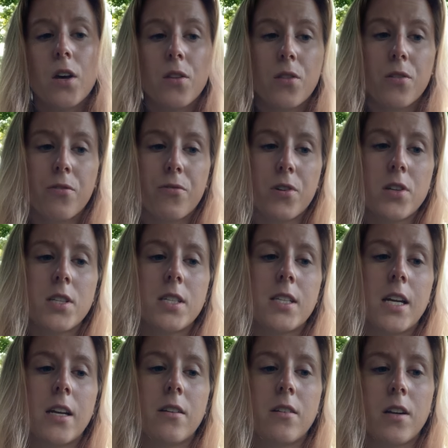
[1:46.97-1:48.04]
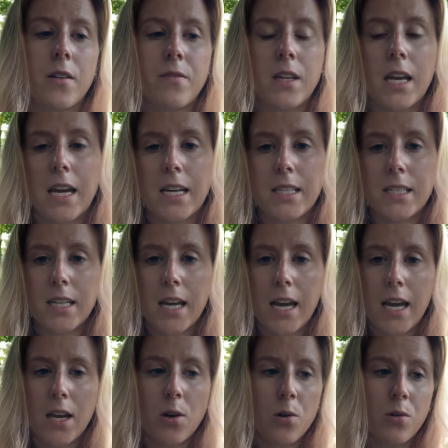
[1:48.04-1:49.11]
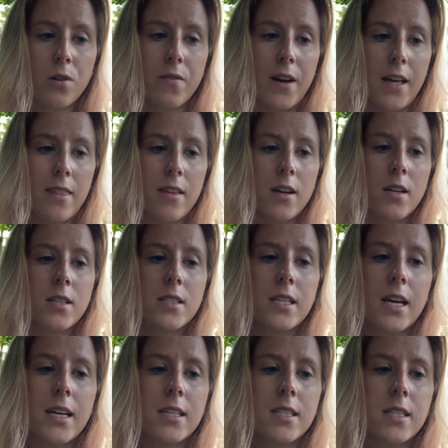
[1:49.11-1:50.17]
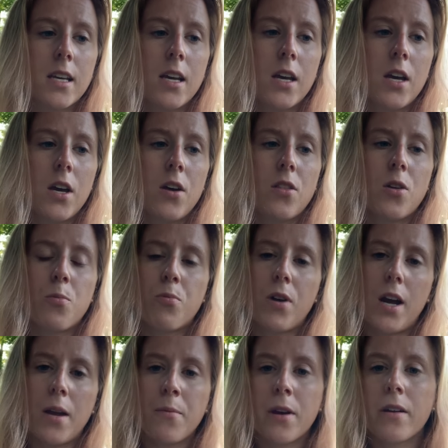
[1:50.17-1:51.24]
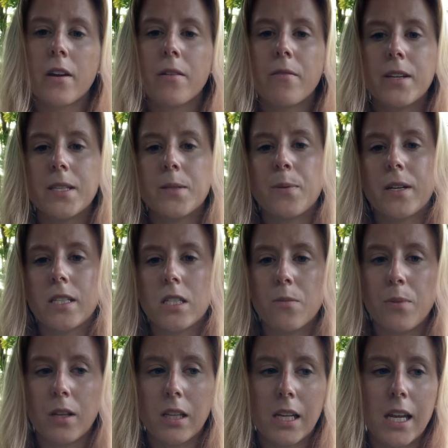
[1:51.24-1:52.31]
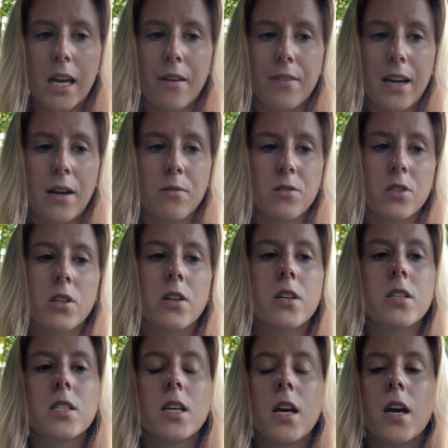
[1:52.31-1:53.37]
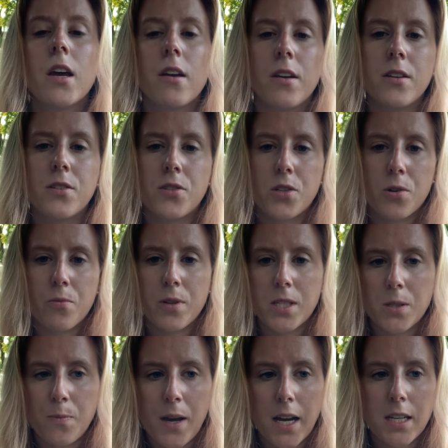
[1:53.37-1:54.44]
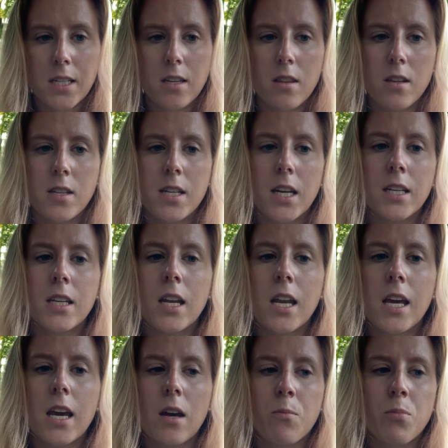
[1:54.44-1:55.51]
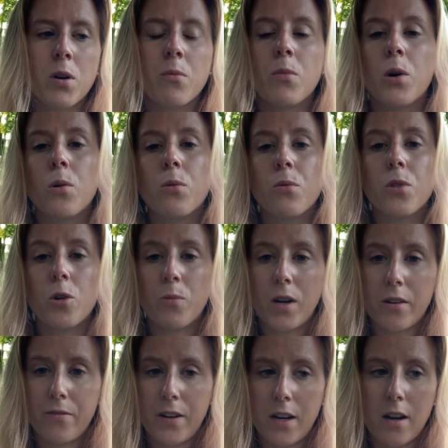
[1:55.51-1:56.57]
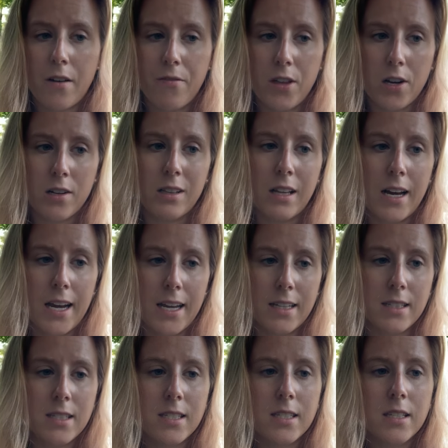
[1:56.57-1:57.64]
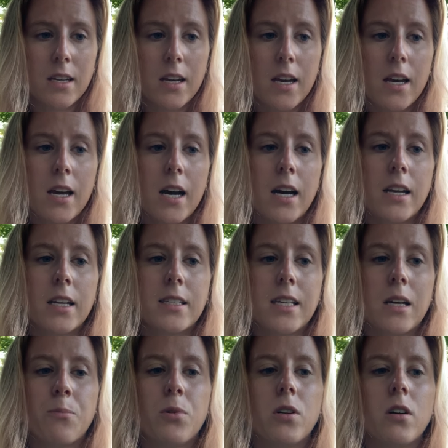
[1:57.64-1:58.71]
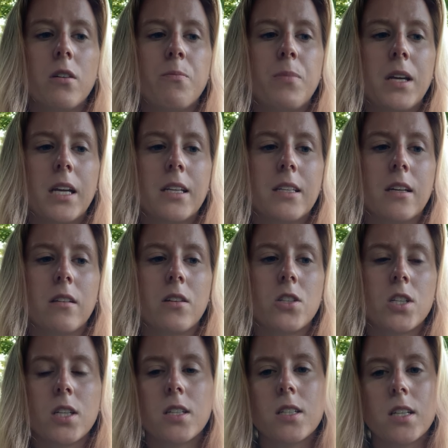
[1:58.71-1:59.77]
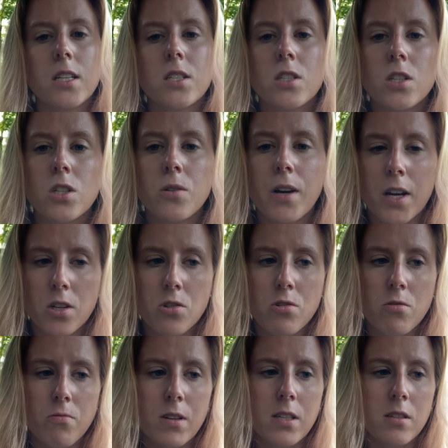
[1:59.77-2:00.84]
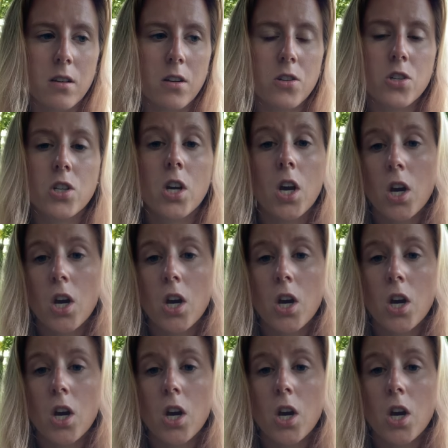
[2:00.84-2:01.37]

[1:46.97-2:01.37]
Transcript: The first standard of the ACA Code of Ethics says, the primary responsibility of counselors is to respect the dignity and promote the welfare of their clients. An example of being diligent is to do extra research.